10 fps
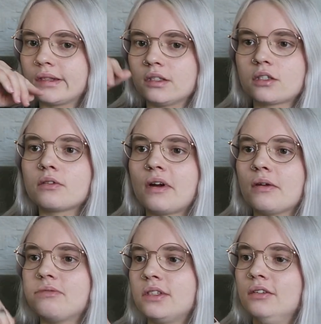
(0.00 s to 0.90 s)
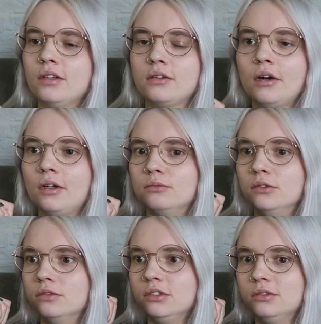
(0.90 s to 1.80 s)
describes the entire
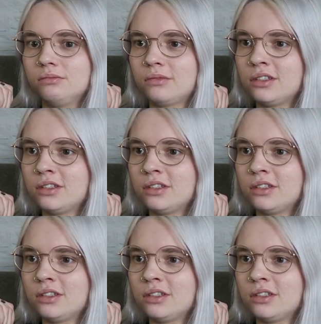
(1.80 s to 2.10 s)
movie.